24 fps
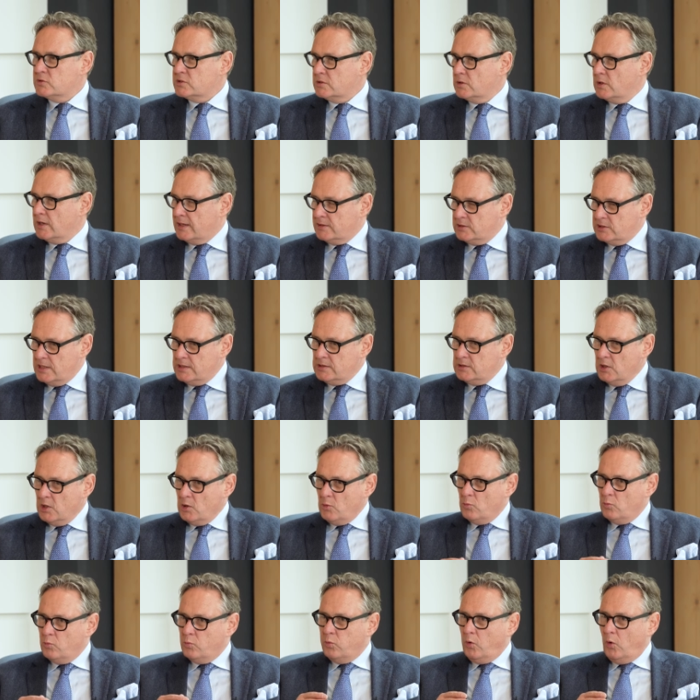so, and then
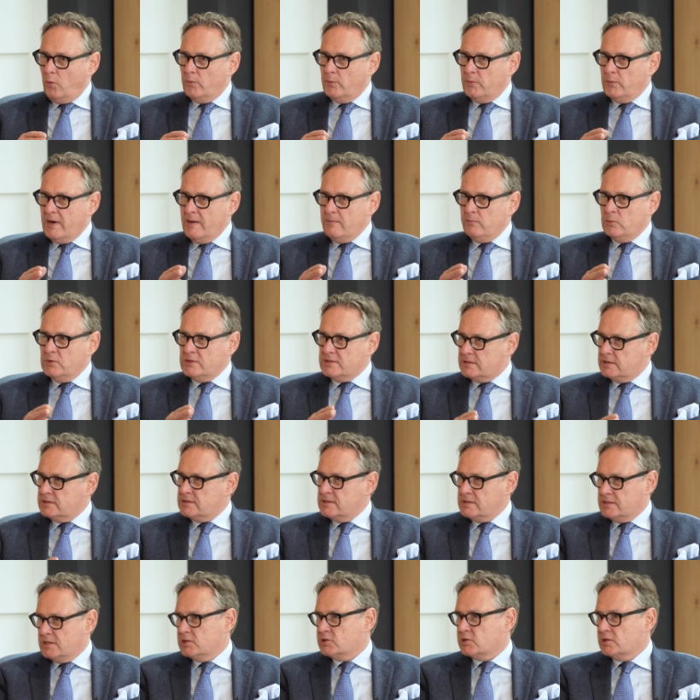what? When was the
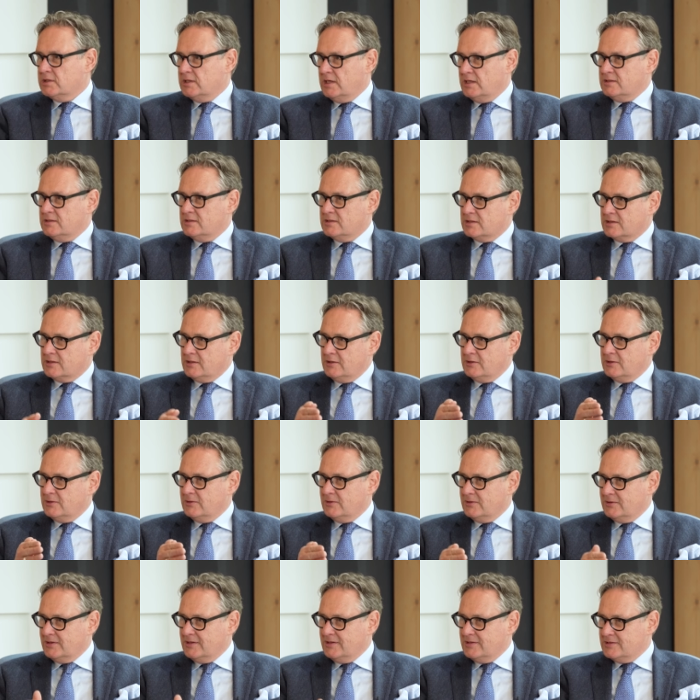decision then to
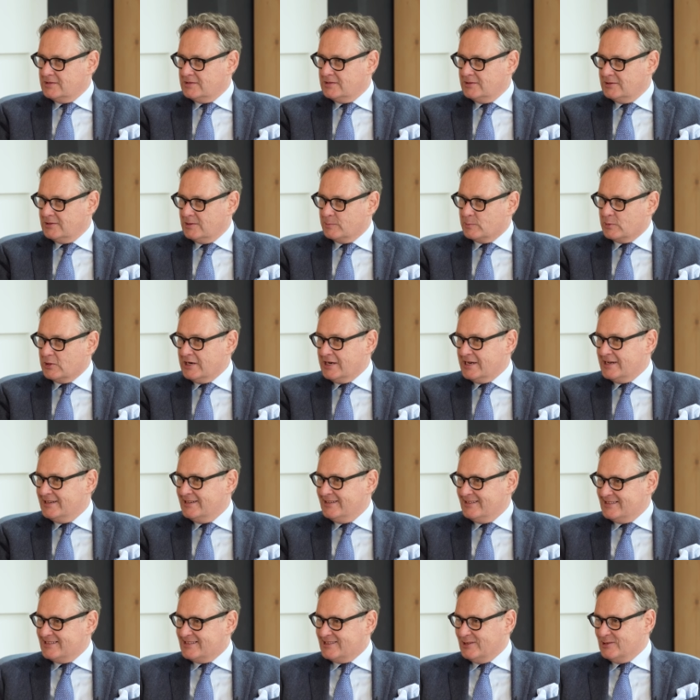go into the
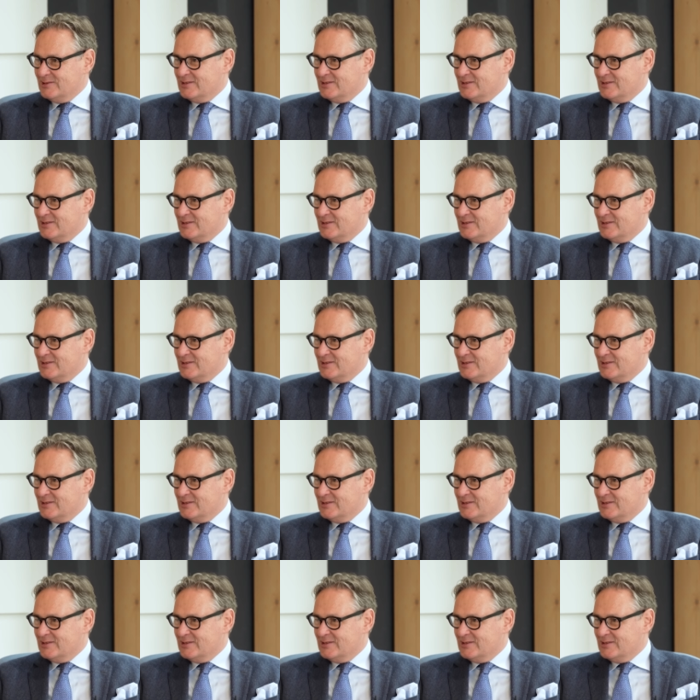brain, so